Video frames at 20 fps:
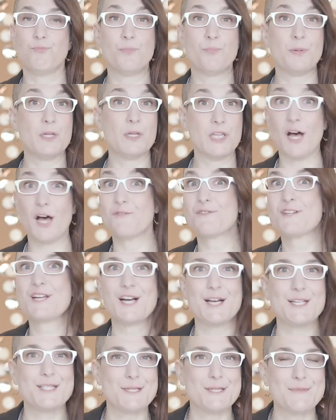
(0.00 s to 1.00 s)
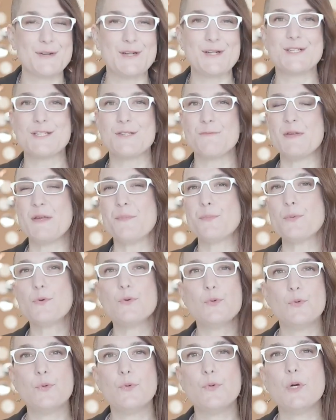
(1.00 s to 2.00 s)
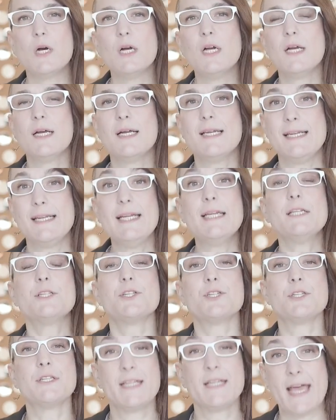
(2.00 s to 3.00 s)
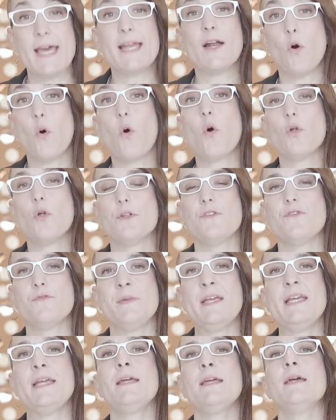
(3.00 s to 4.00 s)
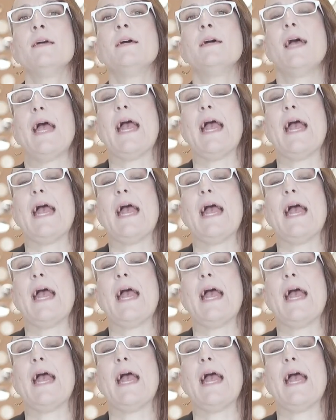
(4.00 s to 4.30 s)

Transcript: beloved customers, people who need to get a hold of me